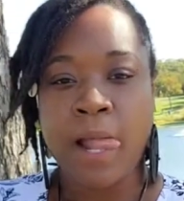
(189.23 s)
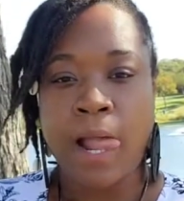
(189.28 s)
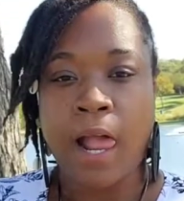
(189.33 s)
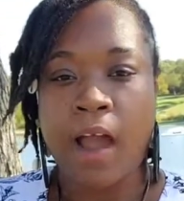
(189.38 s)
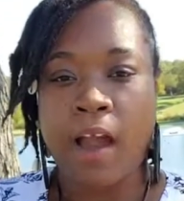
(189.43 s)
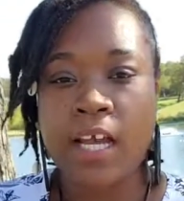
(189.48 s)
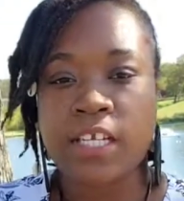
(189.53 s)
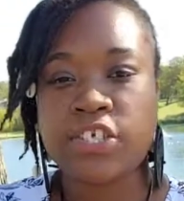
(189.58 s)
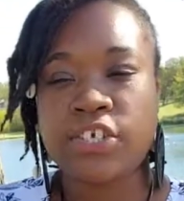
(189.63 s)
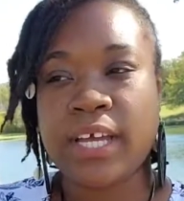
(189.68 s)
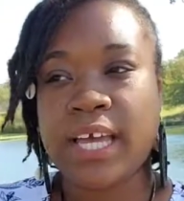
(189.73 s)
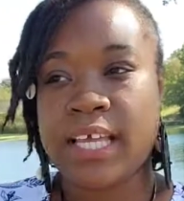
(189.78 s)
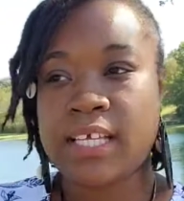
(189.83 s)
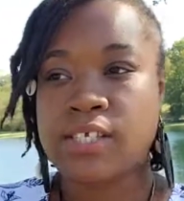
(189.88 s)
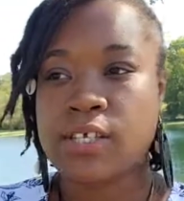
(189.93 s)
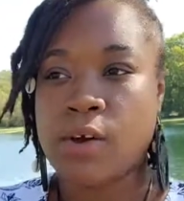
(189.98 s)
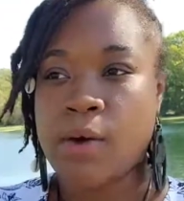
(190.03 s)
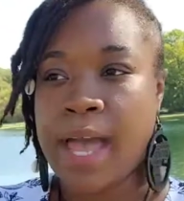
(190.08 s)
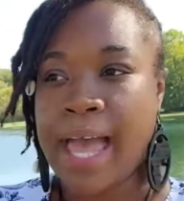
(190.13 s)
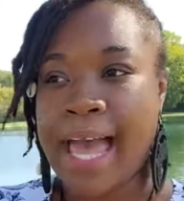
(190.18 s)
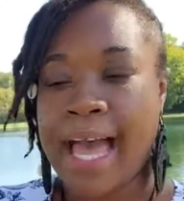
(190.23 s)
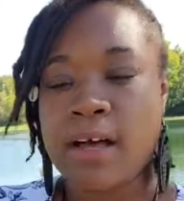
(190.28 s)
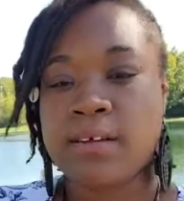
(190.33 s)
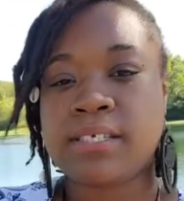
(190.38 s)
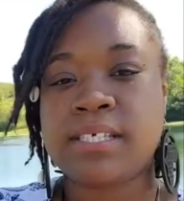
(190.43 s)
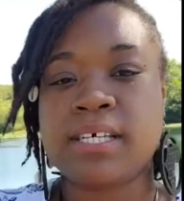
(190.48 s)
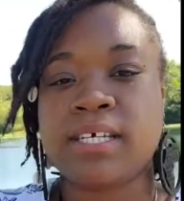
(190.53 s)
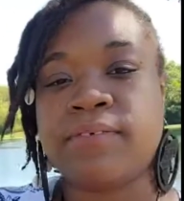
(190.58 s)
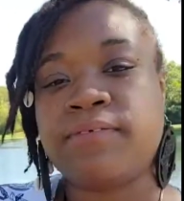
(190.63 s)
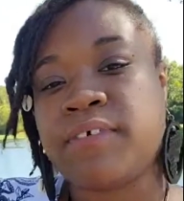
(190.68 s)
All right, you guys, so how
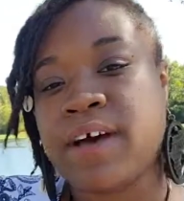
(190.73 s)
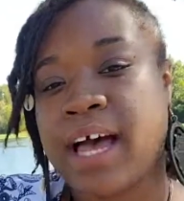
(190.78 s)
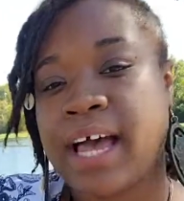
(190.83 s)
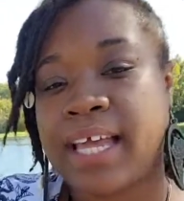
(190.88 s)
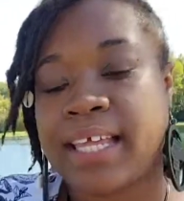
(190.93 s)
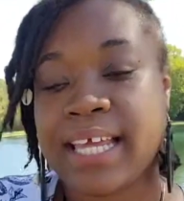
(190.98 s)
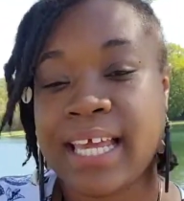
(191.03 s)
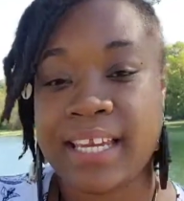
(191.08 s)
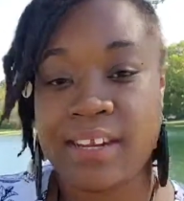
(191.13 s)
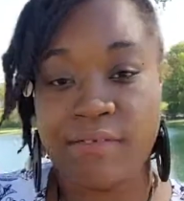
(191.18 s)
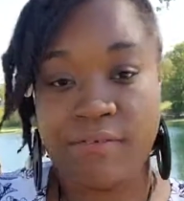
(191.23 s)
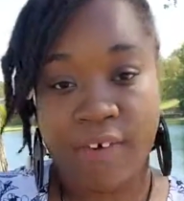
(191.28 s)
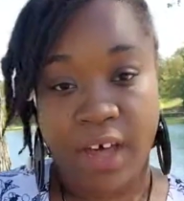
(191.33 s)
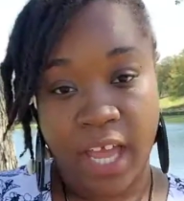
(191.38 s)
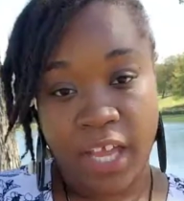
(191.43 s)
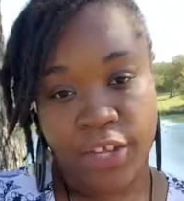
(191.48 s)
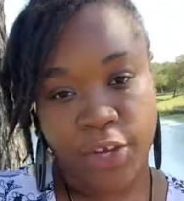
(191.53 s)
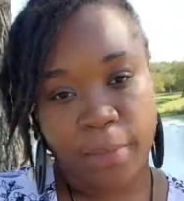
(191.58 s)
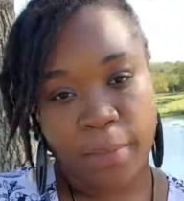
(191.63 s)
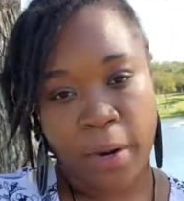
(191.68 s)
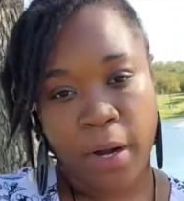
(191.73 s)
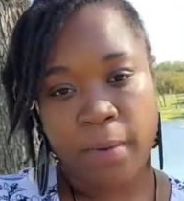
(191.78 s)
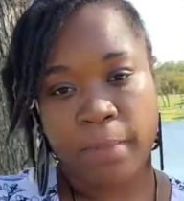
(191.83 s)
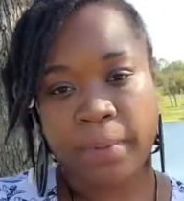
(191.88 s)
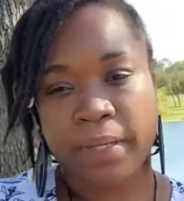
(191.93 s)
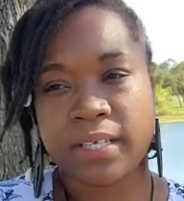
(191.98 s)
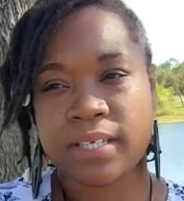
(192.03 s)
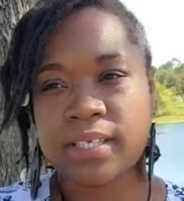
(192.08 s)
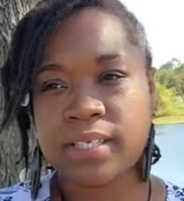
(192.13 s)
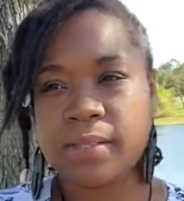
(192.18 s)
to find and define your
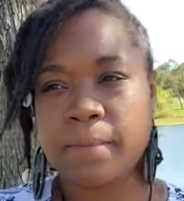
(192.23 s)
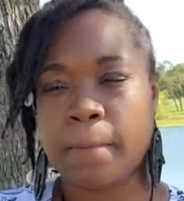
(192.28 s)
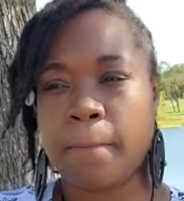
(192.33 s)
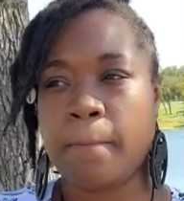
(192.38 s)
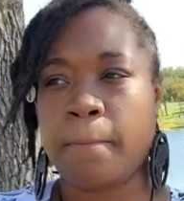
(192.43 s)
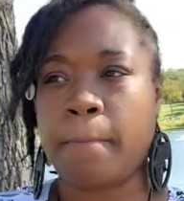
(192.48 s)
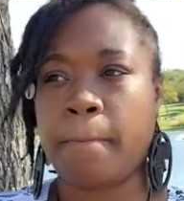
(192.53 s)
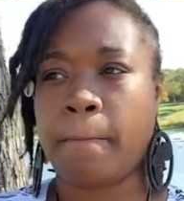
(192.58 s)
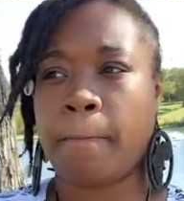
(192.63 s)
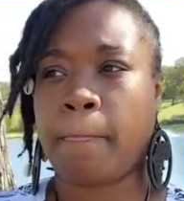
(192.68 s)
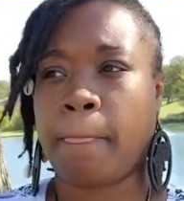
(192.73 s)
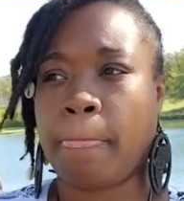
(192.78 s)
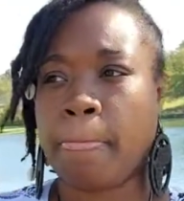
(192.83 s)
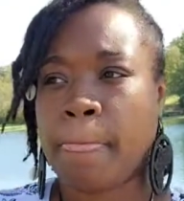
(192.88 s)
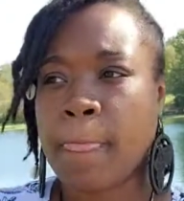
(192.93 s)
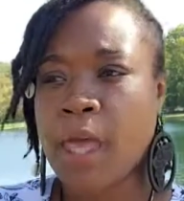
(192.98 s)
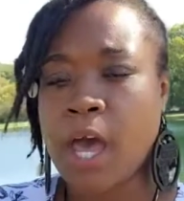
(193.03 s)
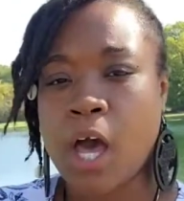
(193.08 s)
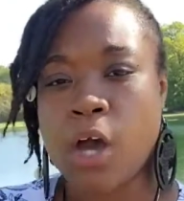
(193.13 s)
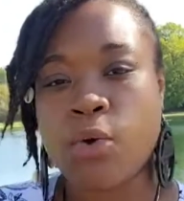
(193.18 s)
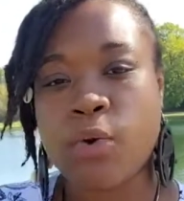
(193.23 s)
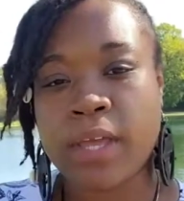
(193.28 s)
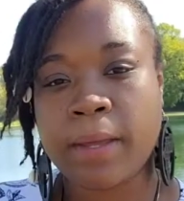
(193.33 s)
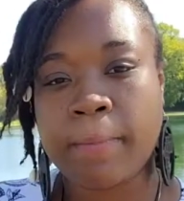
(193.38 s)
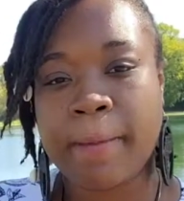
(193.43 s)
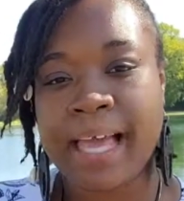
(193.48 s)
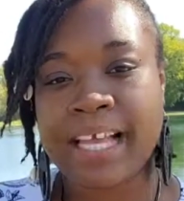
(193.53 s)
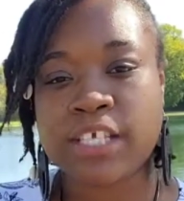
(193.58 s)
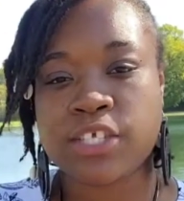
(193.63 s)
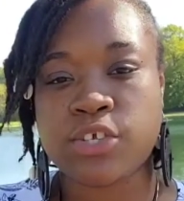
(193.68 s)
purpose. A quick
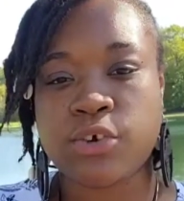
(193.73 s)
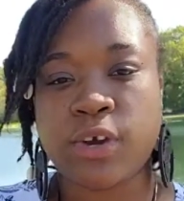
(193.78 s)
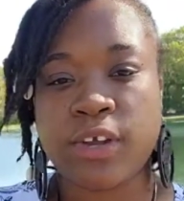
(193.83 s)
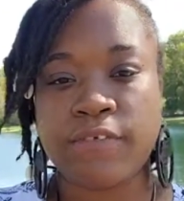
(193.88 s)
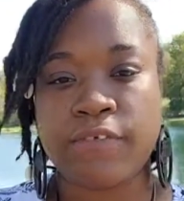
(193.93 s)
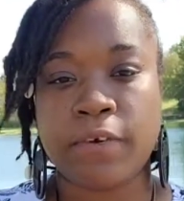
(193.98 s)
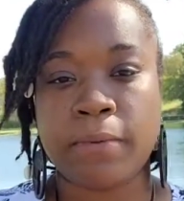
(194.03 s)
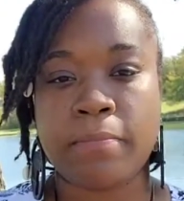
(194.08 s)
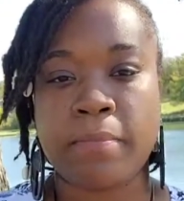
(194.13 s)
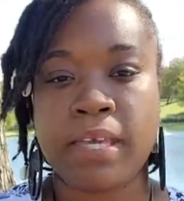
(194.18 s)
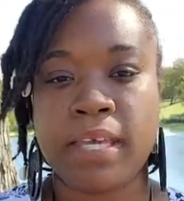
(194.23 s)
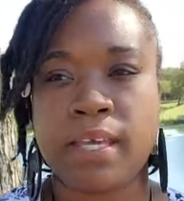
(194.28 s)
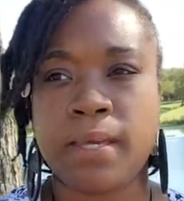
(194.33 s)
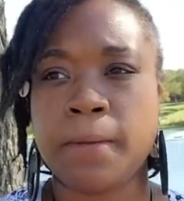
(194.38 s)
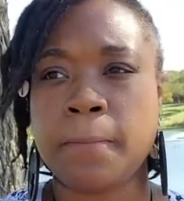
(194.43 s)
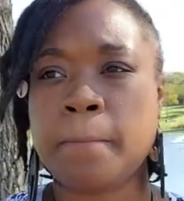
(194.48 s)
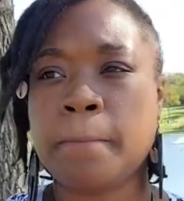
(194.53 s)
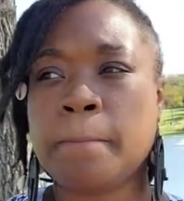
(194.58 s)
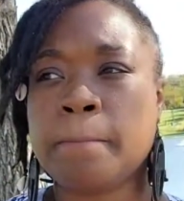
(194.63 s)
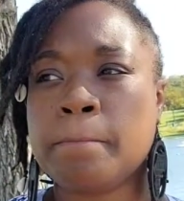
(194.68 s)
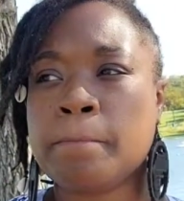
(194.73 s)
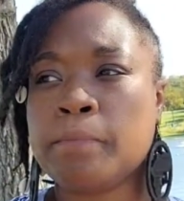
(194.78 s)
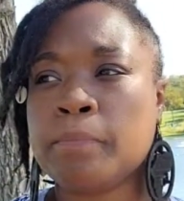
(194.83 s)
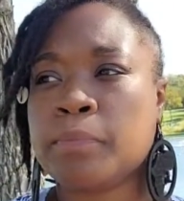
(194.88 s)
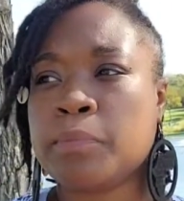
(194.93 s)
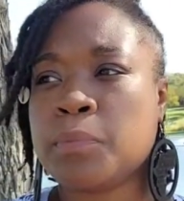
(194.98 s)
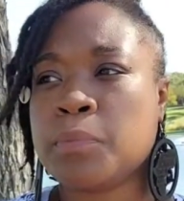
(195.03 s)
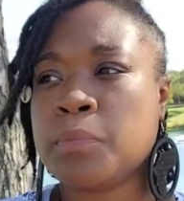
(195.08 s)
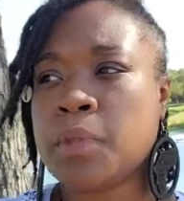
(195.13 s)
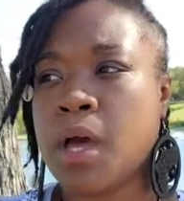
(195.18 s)
backstory for me.
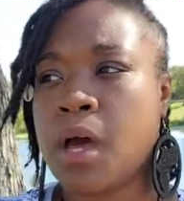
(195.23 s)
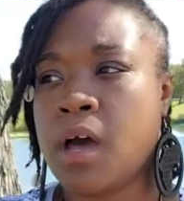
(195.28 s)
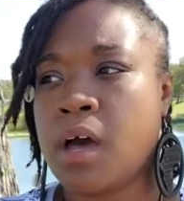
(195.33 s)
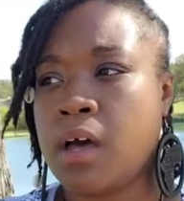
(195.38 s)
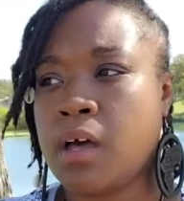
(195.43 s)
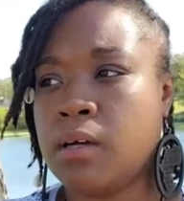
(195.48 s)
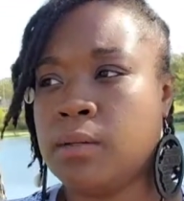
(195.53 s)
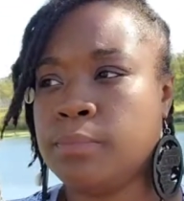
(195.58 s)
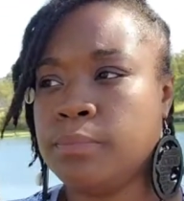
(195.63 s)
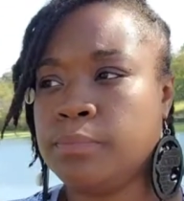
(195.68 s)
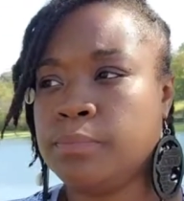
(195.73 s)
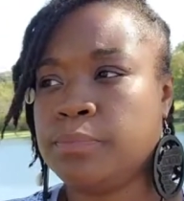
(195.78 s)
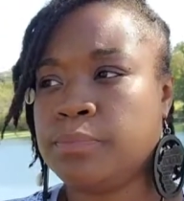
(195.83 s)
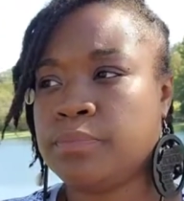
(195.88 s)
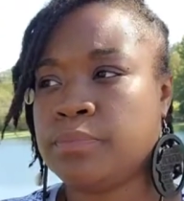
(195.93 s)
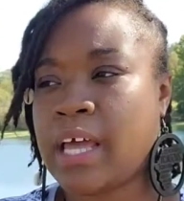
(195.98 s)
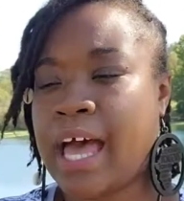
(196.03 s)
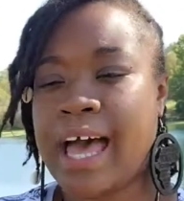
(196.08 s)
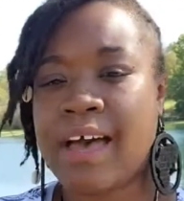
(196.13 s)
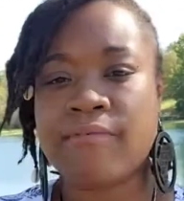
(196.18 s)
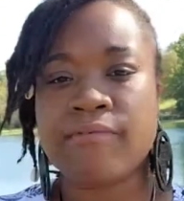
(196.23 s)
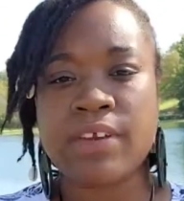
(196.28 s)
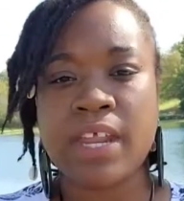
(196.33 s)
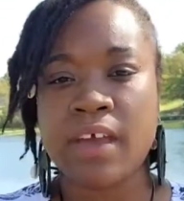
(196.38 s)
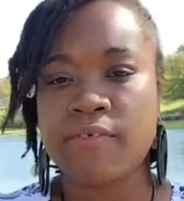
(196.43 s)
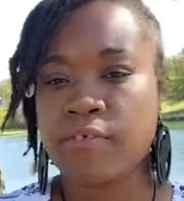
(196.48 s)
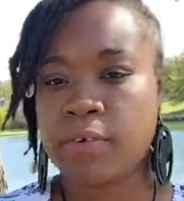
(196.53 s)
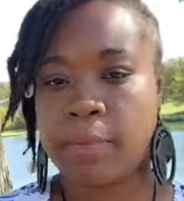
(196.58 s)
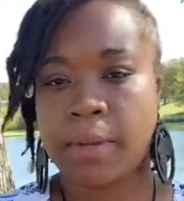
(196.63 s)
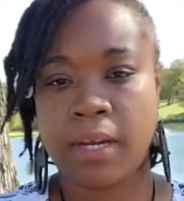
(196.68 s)
I've
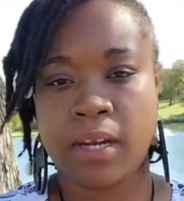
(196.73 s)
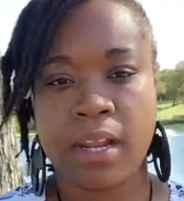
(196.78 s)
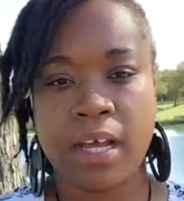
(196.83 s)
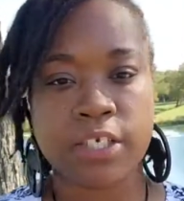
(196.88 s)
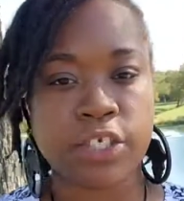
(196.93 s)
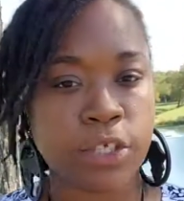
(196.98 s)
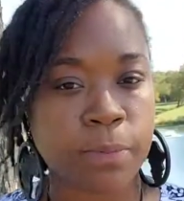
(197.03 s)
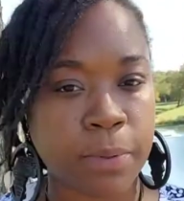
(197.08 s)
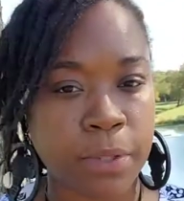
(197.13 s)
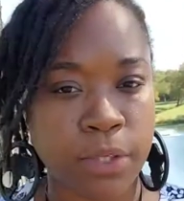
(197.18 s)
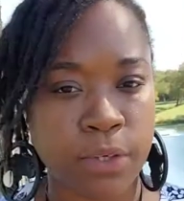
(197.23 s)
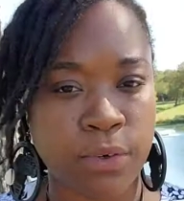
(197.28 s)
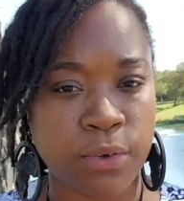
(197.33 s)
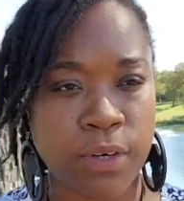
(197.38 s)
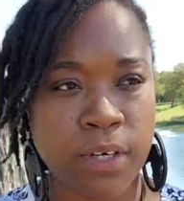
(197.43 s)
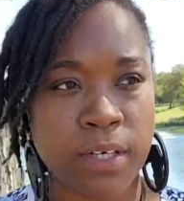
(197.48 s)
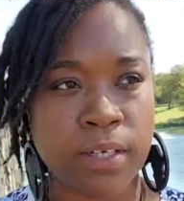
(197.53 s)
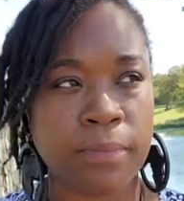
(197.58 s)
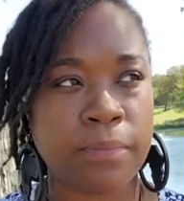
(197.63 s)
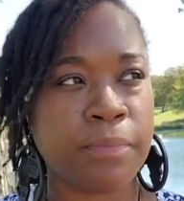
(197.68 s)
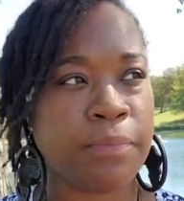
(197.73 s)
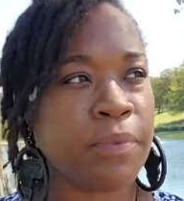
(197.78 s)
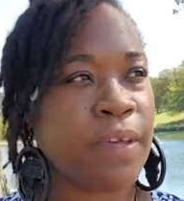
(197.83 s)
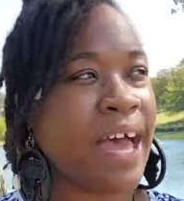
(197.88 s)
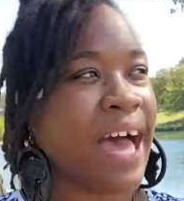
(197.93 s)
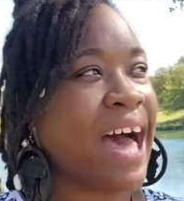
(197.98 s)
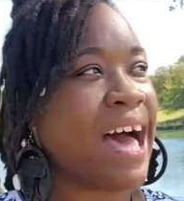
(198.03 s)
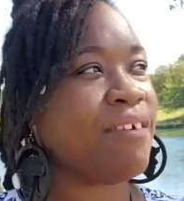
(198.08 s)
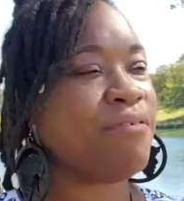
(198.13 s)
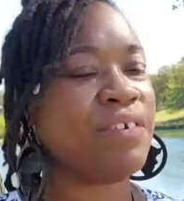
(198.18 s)
never been an entrepreneur.
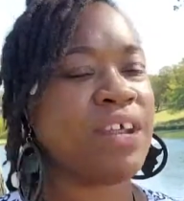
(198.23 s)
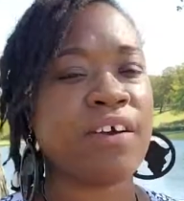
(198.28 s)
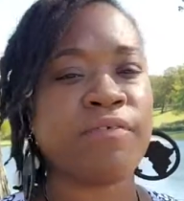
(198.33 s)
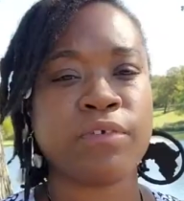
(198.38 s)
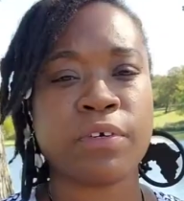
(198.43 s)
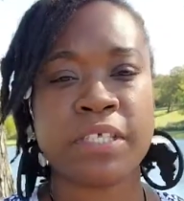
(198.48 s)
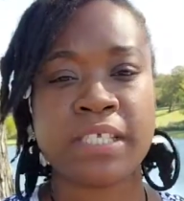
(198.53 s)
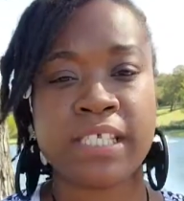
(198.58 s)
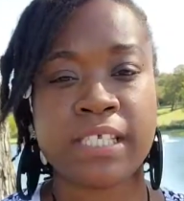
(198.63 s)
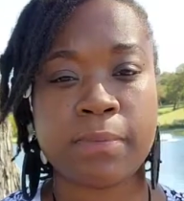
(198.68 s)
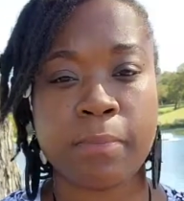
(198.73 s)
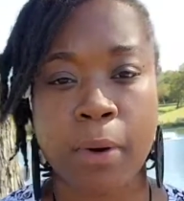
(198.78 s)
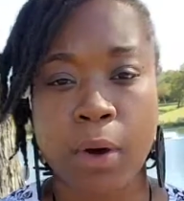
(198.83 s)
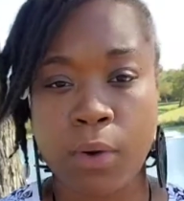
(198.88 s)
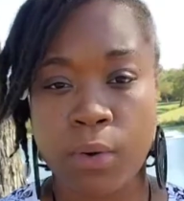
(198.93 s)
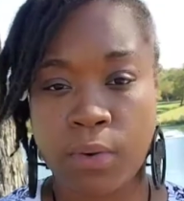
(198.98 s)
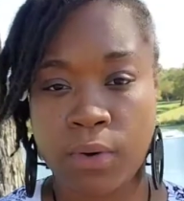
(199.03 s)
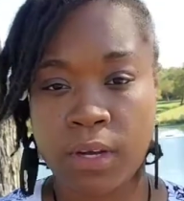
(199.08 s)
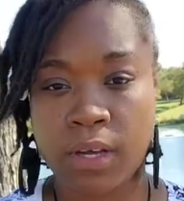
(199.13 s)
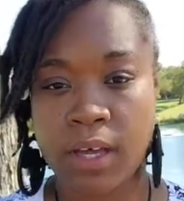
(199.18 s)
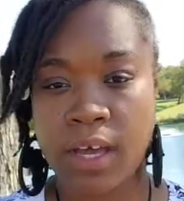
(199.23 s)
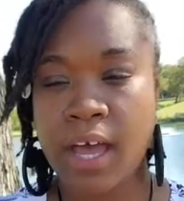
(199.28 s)
I've never spoke.